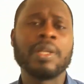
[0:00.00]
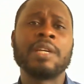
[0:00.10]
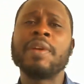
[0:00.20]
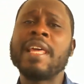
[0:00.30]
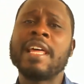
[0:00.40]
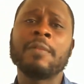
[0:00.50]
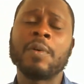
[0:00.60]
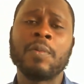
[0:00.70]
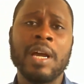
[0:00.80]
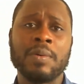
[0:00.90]
It really helped me
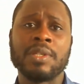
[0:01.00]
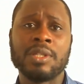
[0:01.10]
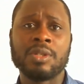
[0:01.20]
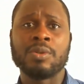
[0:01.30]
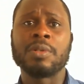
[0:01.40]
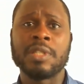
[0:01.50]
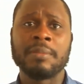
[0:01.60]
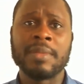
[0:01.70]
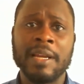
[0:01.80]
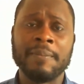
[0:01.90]
when I was in school
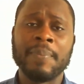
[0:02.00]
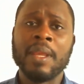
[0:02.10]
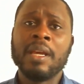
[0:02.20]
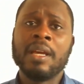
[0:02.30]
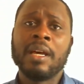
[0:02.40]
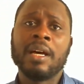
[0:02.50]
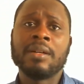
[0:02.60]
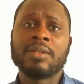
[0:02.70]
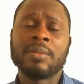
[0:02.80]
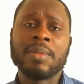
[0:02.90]
some
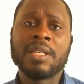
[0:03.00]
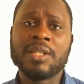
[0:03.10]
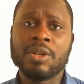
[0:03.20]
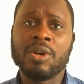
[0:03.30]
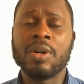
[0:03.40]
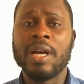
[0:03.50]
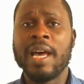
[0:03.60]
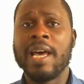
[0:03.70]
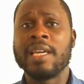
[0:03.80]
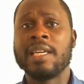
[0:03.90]
years ago.
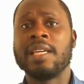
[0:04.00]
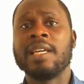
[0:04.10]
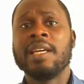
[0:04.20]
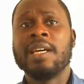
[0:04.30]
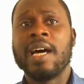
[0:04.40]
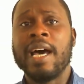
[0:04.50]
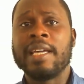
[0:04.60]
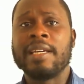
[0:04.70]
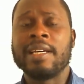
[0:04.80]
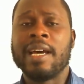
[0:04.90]
I
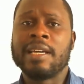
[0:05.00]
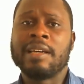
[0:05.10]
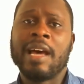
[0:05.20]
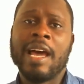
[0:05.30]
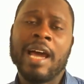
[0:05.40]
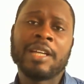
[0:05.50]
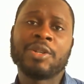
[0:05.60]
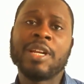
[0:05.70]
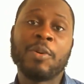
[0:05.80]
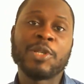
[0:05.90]

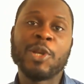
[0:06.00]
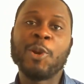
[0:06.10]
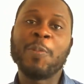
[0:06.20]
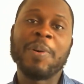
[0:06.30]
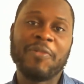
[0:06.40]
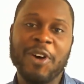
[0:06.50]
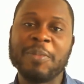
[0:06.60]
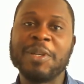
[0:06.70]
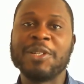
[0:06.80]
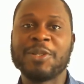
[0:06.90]
was a low
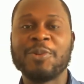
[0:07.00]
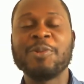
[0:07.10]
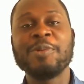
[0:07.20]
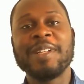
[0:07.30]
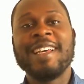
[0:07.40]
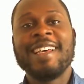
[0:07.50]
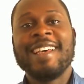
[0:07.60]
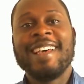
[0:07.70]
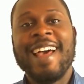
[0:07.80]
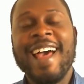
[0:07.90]
performer in school,
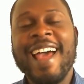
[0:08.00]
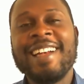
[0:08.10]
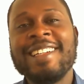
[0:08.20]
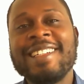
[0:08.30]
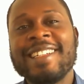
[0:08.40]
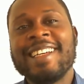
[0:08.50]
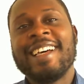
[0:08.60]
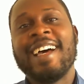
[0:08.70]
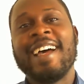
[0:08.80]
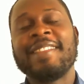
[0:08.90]
and
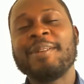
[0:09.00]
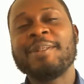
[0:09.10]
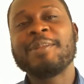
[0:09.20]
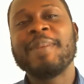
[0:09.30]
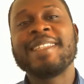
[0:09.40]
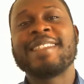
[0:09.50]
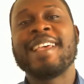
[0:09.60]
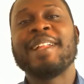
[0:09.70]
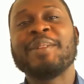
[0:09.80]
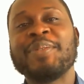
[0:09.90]
I thought to
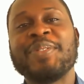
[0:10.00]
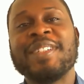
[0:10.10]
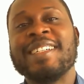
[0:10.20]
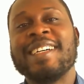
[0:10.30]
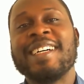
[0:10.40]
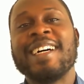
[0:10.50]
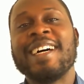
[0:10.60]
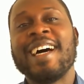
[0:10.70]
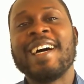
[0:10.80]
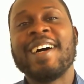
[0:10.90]
myself,
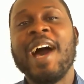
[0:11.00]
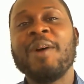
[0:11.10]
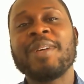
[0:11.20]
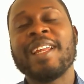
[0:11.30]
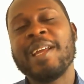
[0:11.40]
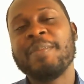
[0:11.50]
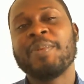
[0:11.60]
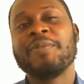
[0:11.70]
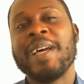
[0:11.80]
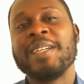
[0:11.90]
how can I improve
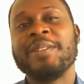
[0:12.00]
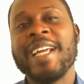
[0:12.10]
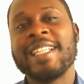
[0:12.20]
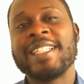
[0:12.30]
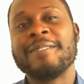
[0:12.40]
my grades?